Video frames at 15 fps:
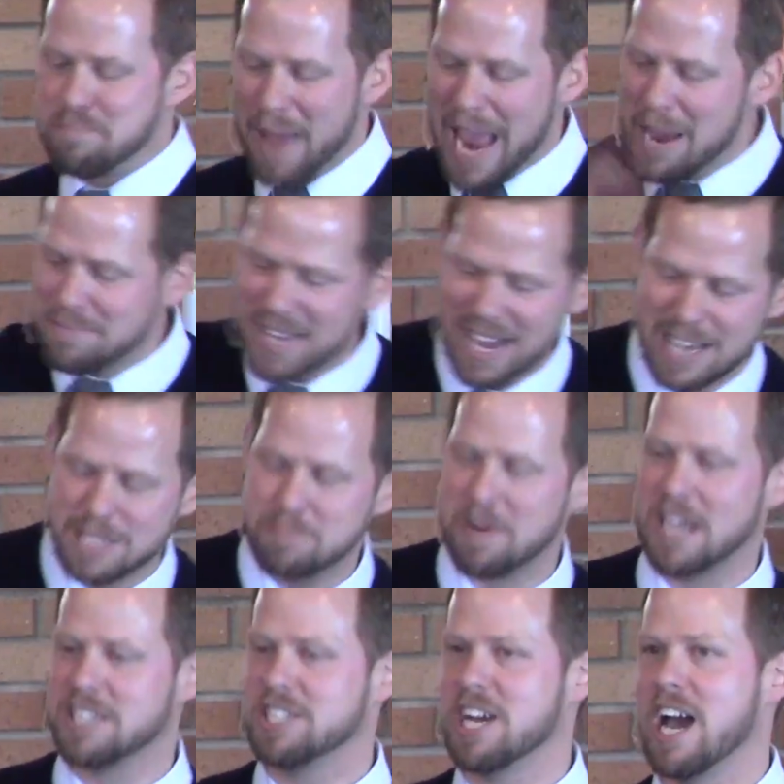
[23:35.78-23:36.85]
baptized
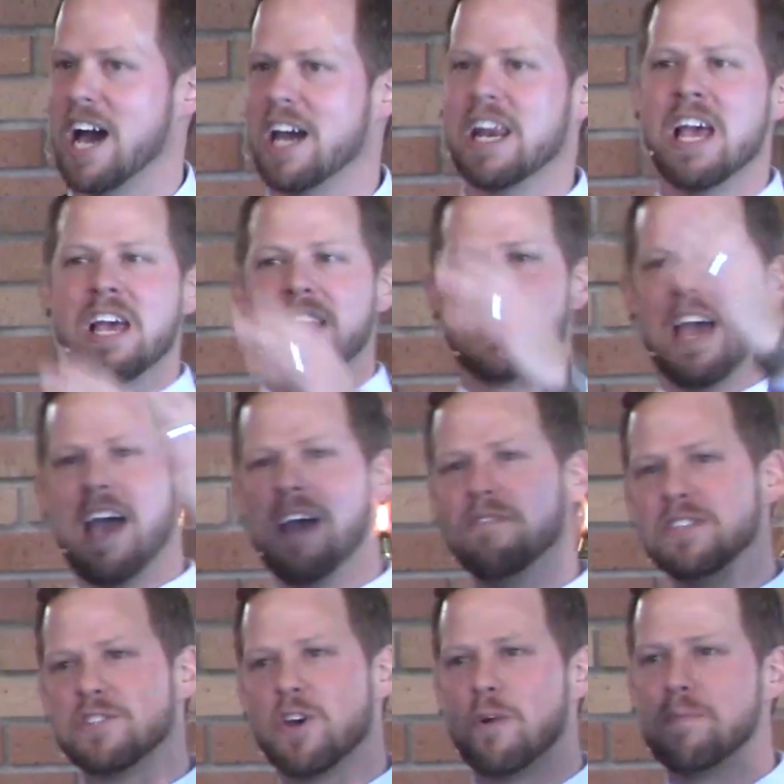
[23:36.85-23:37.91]
by John. The
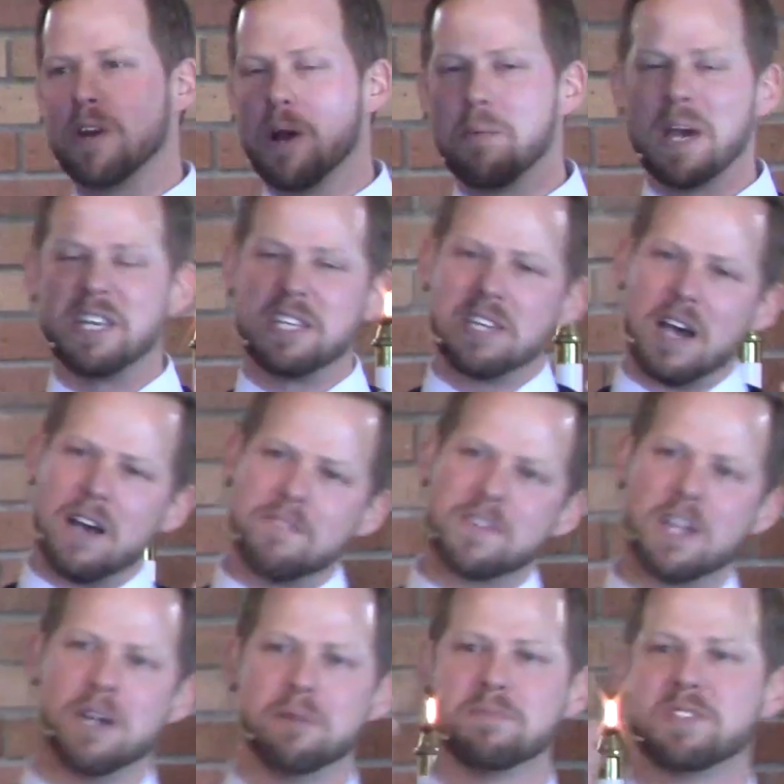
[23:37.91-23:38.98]
heavens open up. A
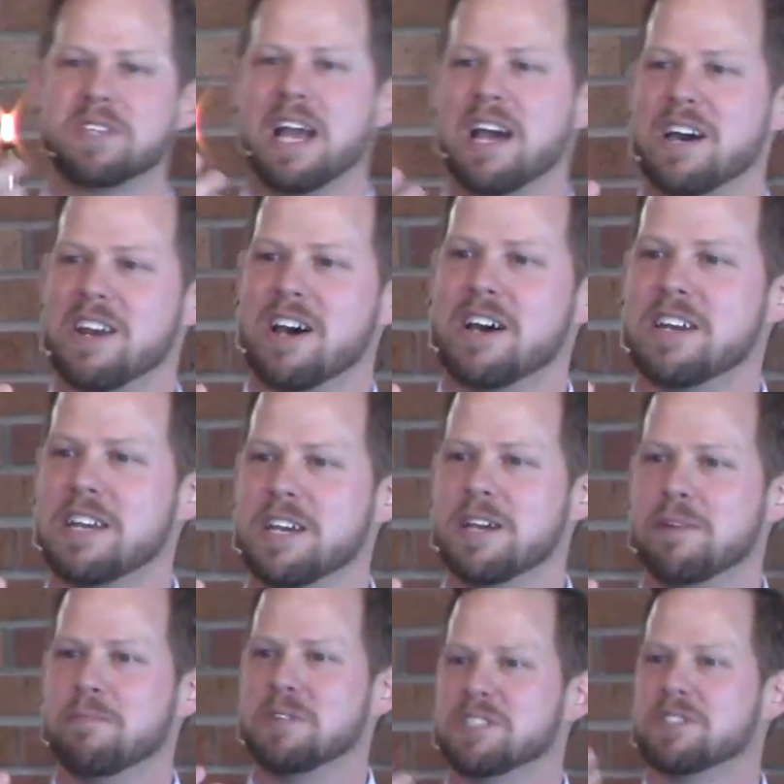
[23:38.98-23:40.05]
dove comes down on
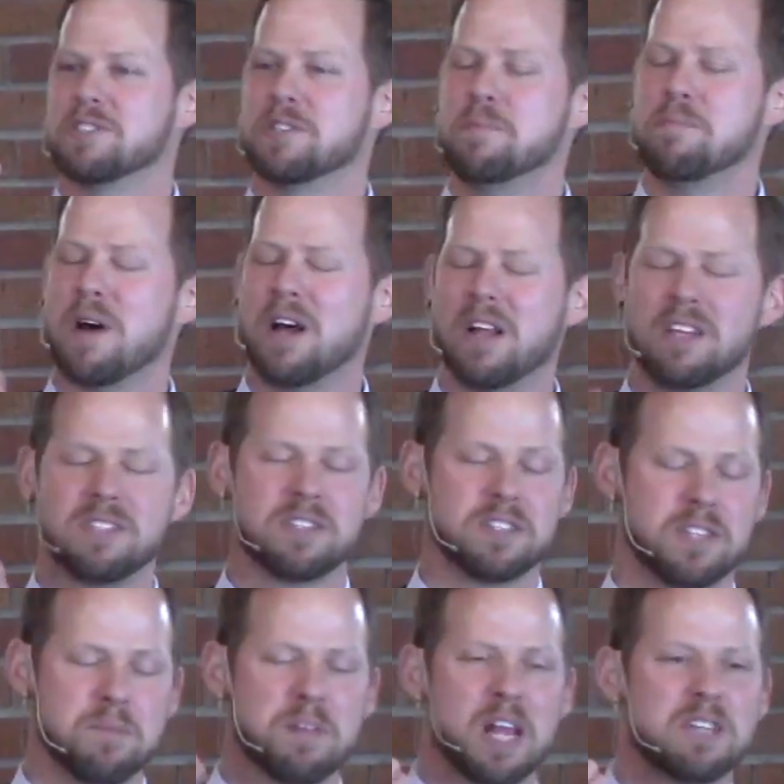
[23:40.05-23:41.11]
him, which
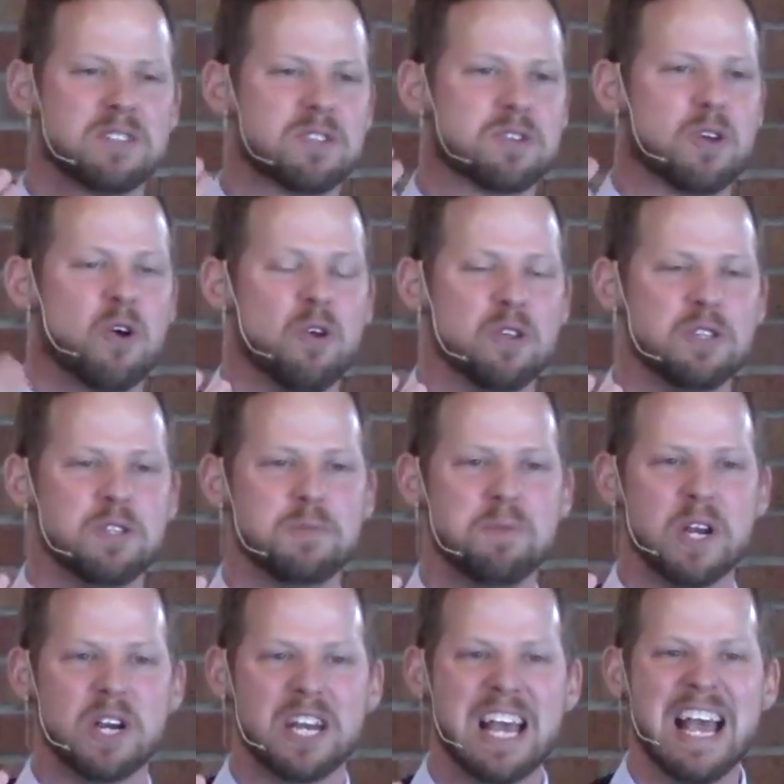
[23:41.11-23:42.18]
symbolizes the Holy
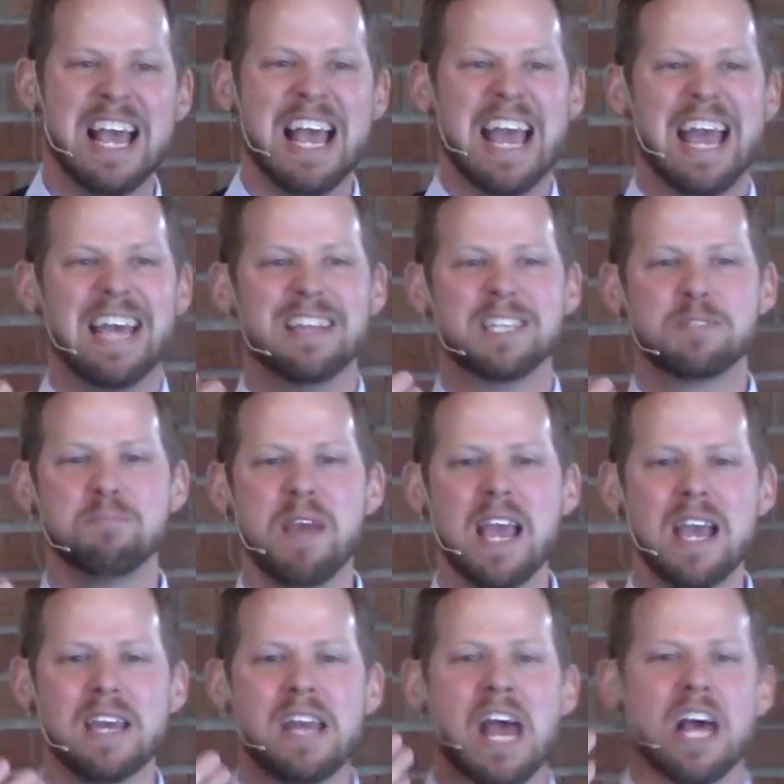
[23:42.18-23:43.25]
Spirit. And this
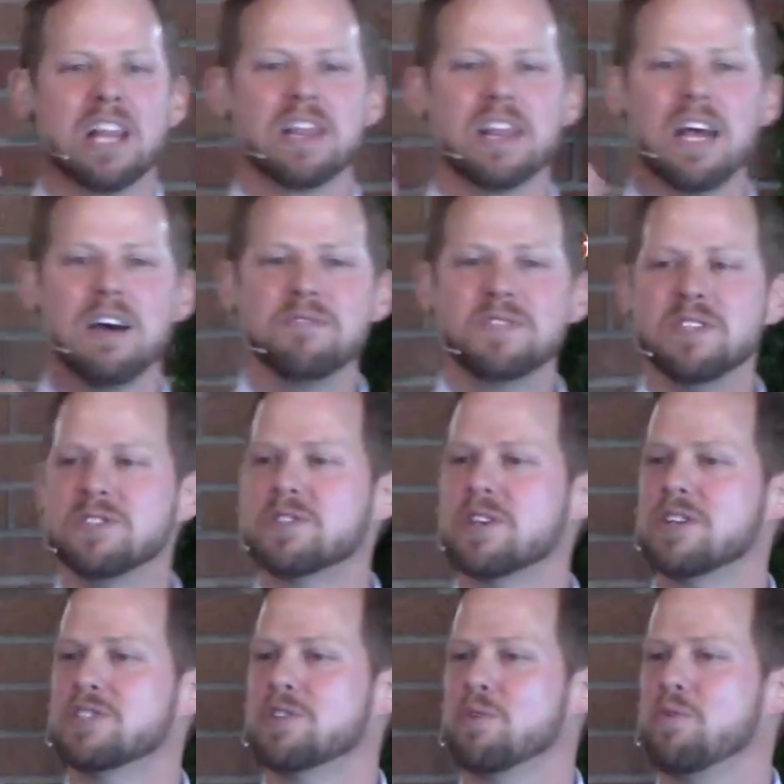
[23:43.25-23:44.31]
man loves in
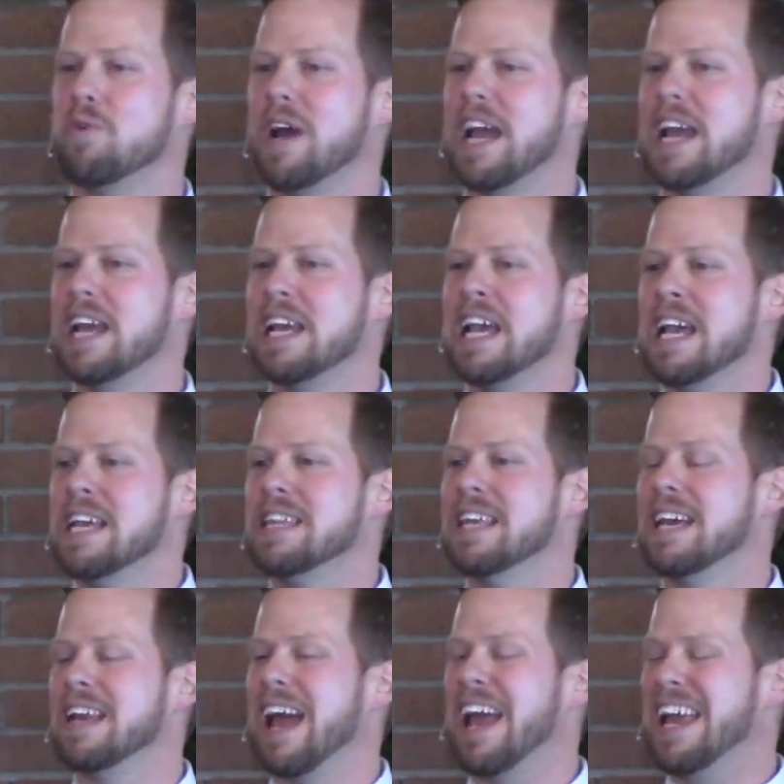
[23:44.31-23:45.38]
such a way
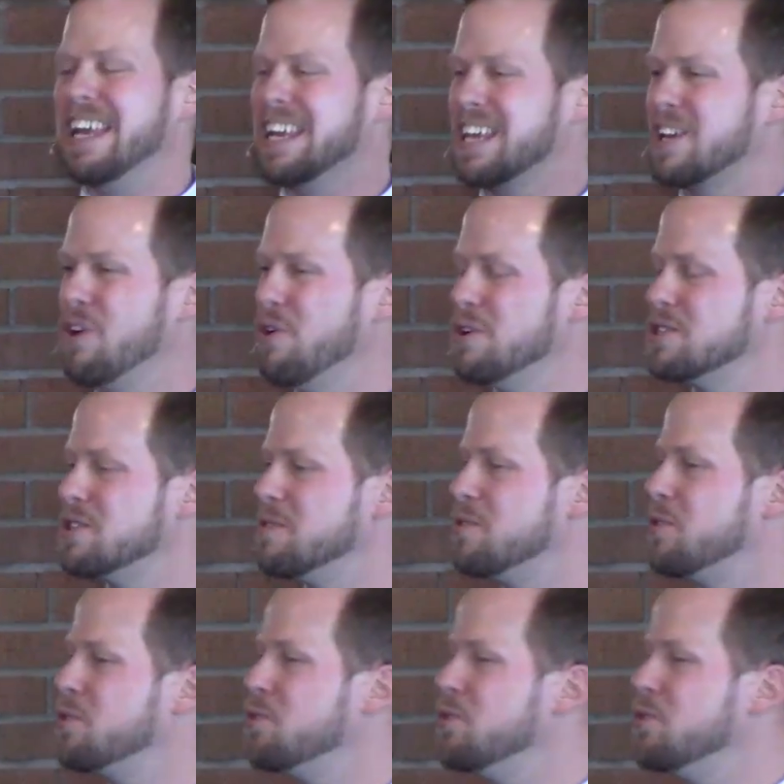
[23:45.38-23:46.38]
that in the course of